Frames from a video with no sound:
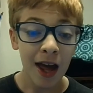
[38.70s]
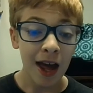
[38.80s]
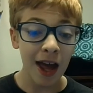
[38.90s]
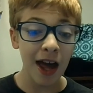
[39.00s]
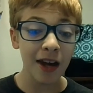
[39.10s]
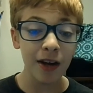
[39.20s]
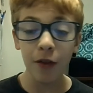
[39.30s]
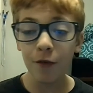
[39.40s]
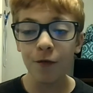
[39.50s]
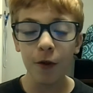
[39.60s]
And
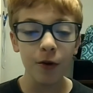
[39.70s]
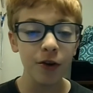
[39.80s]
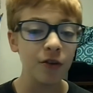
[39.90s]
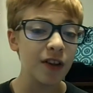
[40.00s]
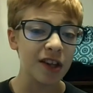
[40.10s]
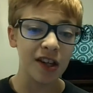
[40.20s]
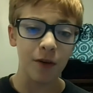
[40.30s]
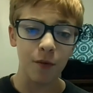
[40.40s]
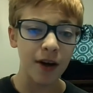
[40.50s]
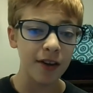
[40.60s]
without further ado, let's
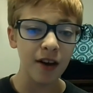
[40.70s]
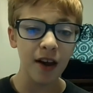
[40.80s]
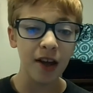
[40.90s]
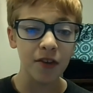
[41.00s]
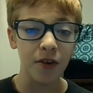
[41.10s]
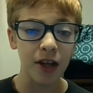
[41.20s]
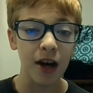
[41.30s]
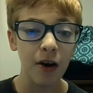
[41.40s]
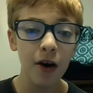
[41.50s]
get right into today's video.